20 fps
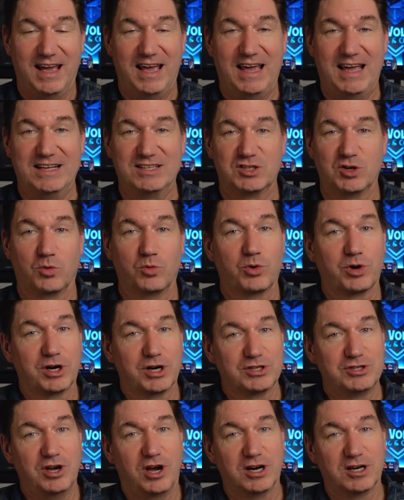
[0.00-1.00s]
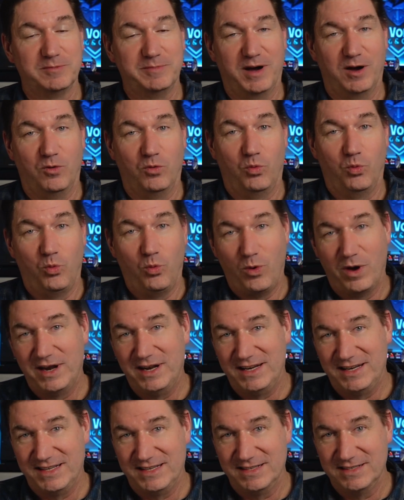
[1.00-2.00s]
And so we're going to talk about what
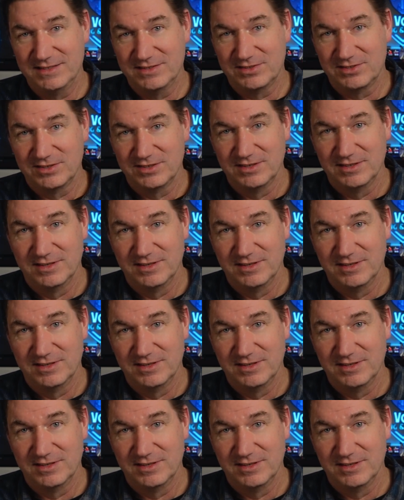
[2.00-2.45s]
it is,